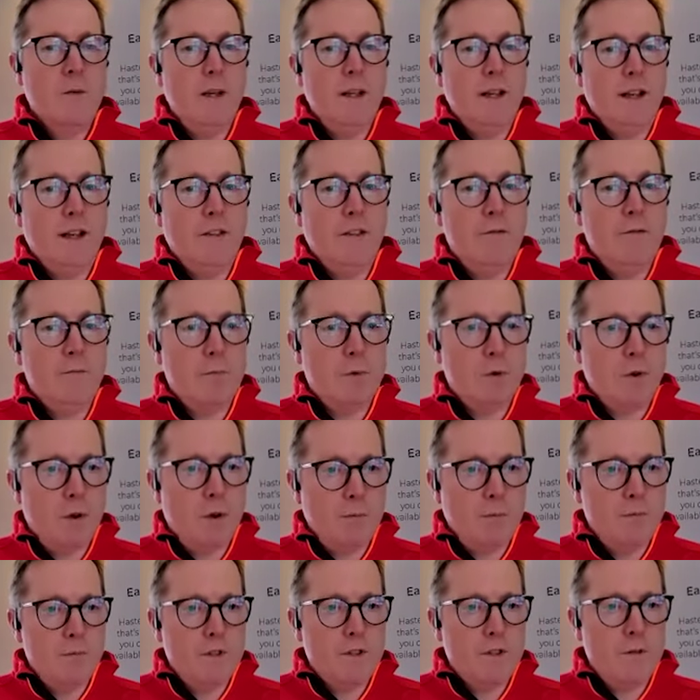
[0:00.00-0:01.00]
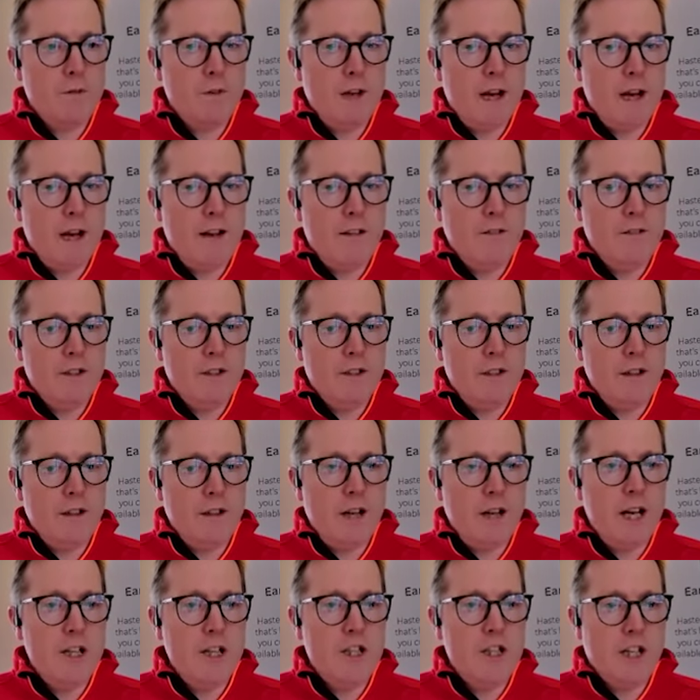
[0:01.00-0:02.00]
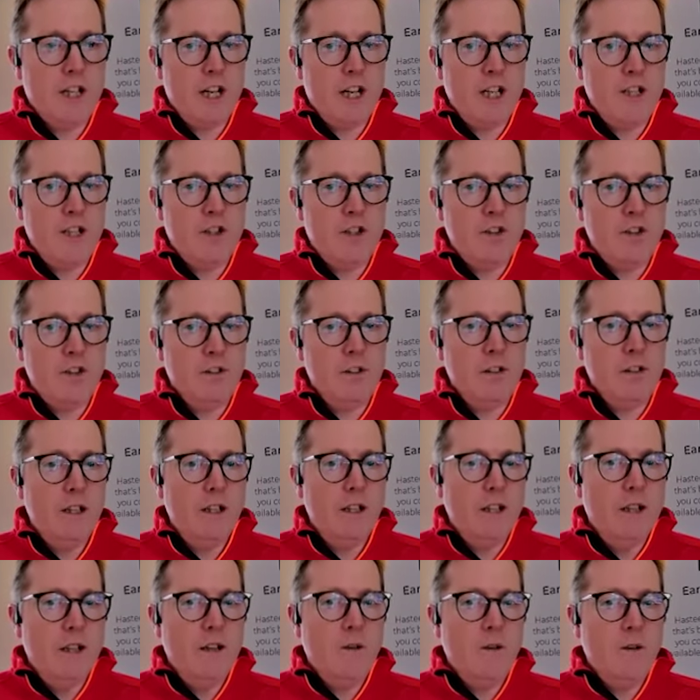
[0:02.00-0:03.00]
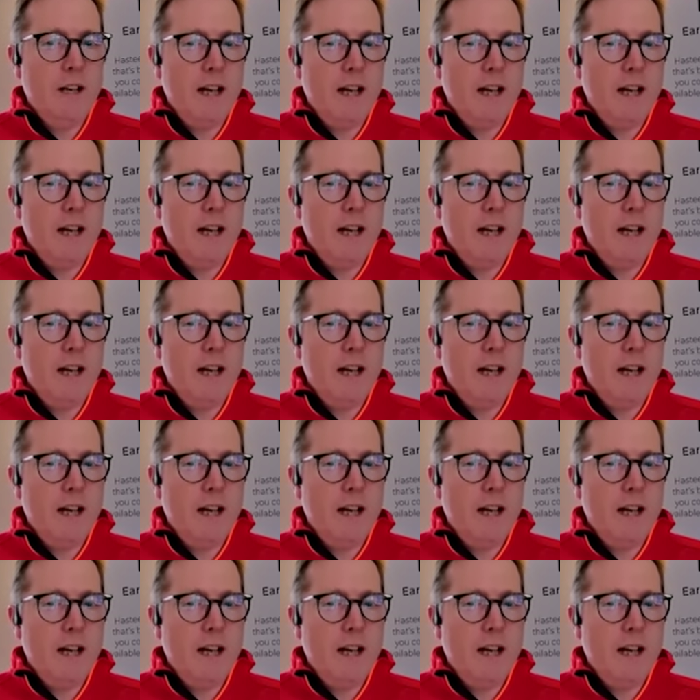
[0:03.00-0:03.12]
So we can give prompts around, education on,